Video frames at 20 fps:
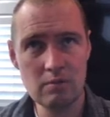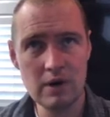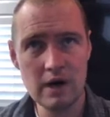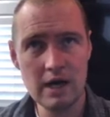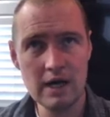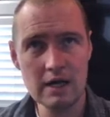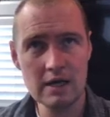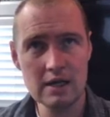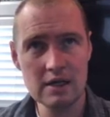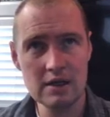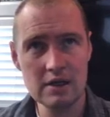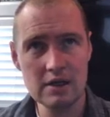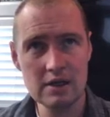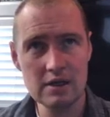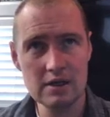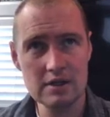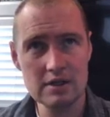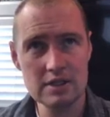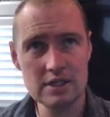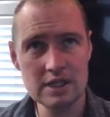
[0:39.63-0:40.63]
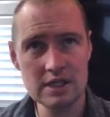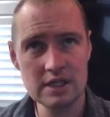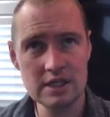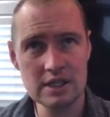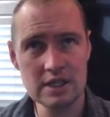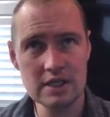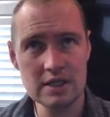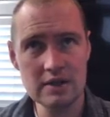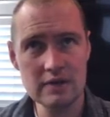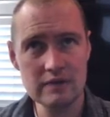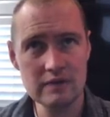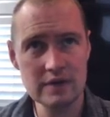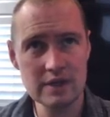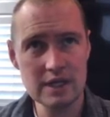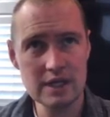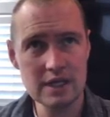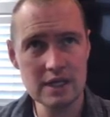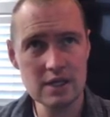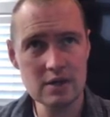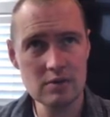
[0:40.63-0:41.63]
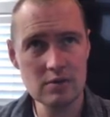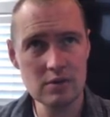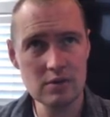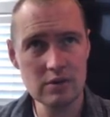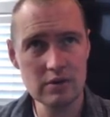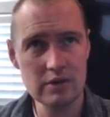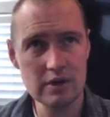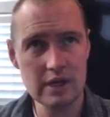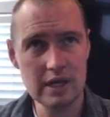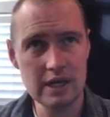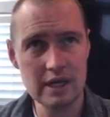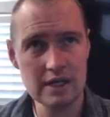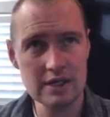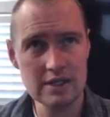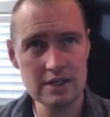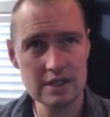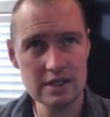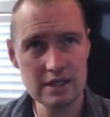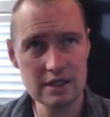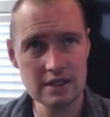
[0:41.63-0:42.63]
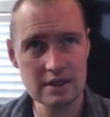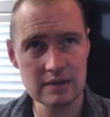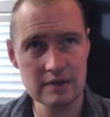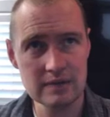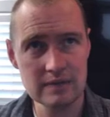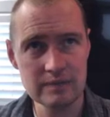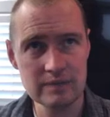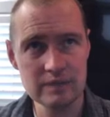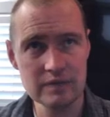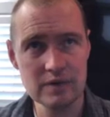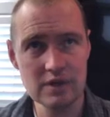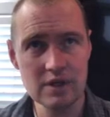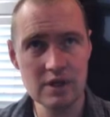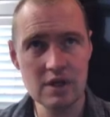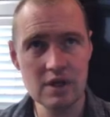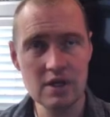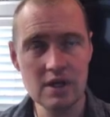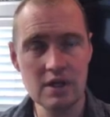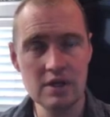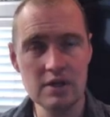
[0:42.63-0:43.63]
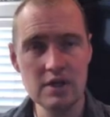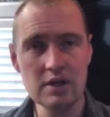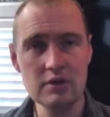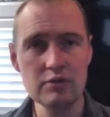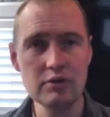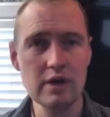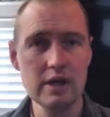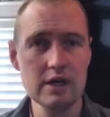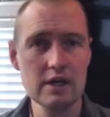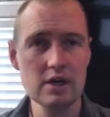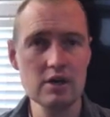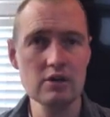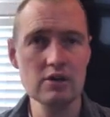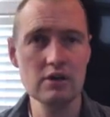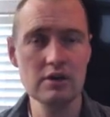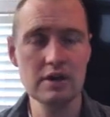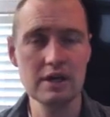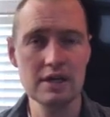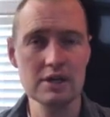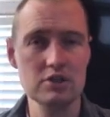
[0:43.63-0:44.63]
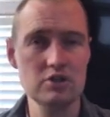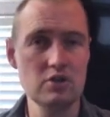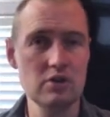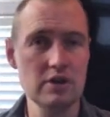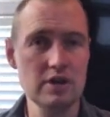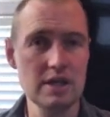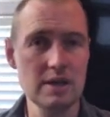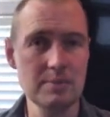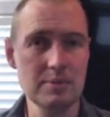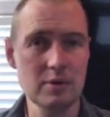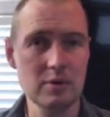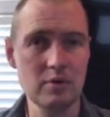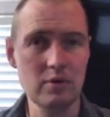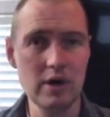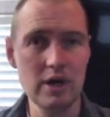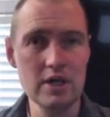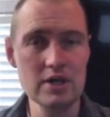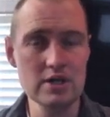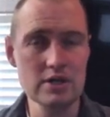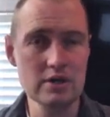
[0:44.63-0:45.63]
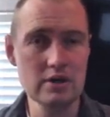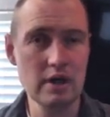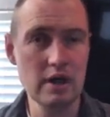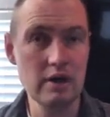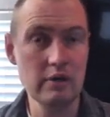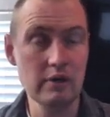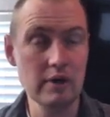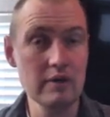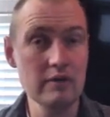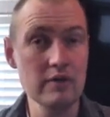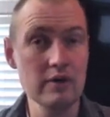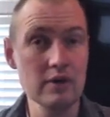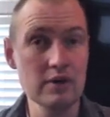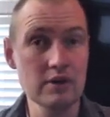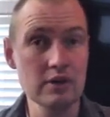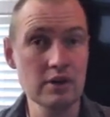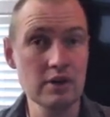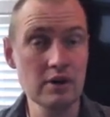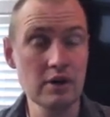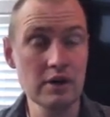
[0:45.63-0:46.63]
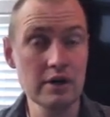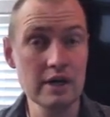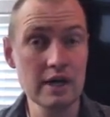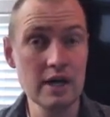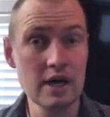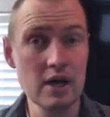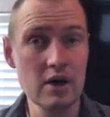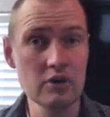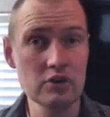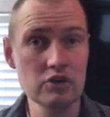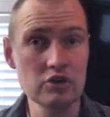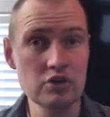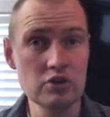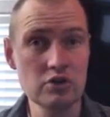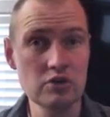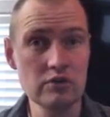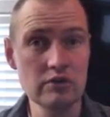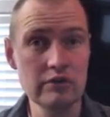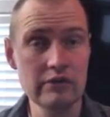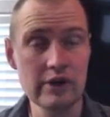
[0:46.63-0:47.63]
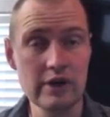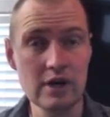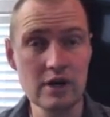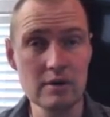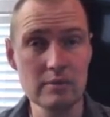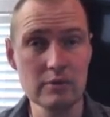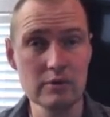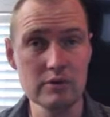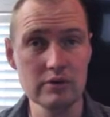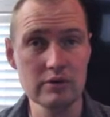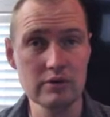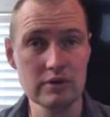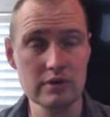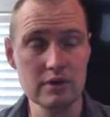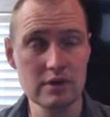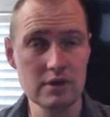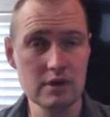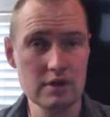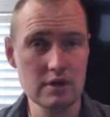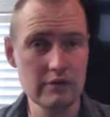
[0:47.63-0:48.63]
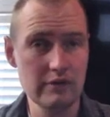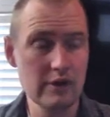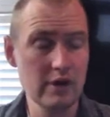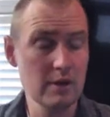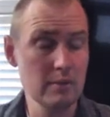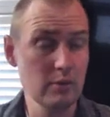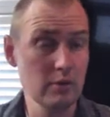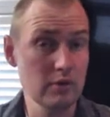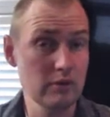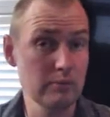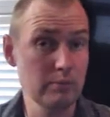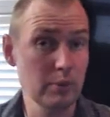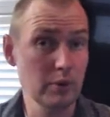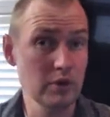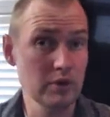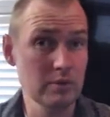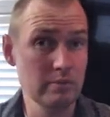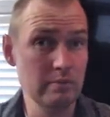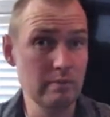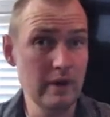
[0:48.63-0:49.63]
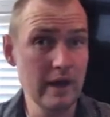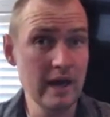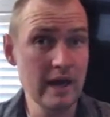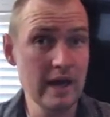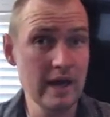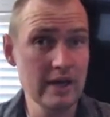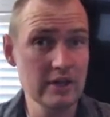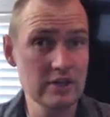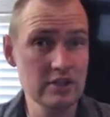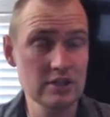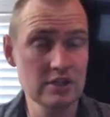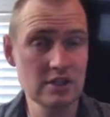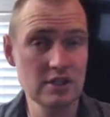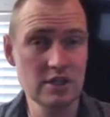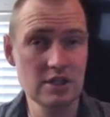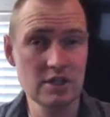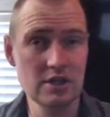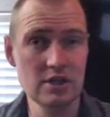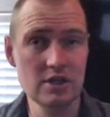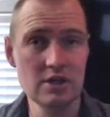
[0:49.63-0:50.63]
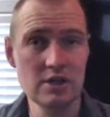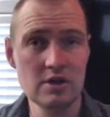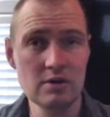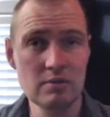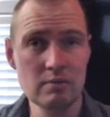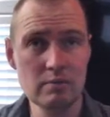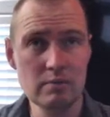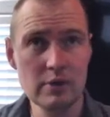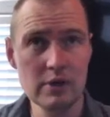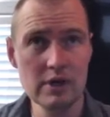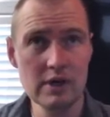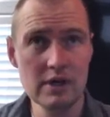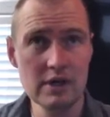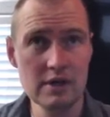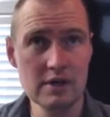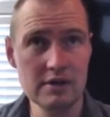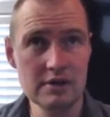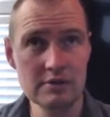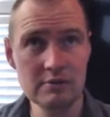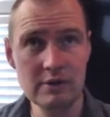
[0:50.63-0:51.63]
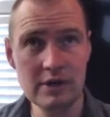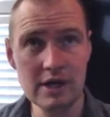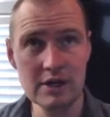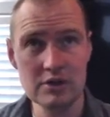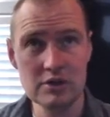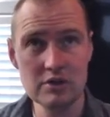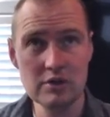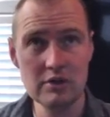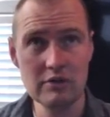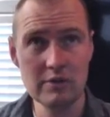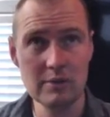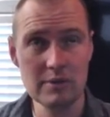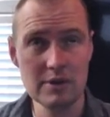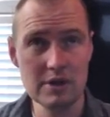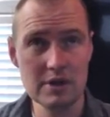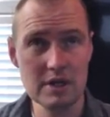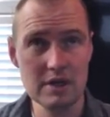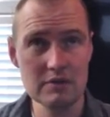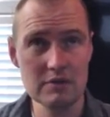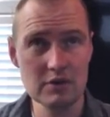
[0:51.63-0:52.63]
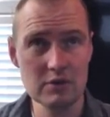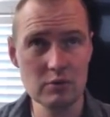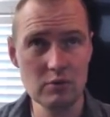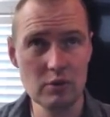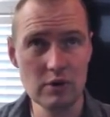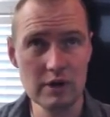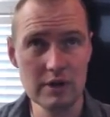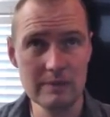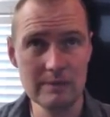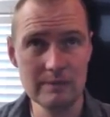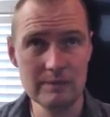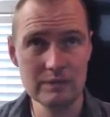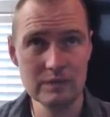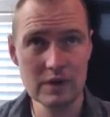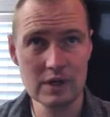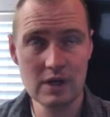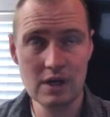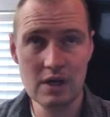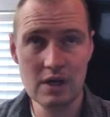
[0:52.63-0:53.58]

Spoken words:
minus t equals 18. This right here looks like a two-step equation. However, there are now two variables. The variables both match, but we got two of them instead of just one.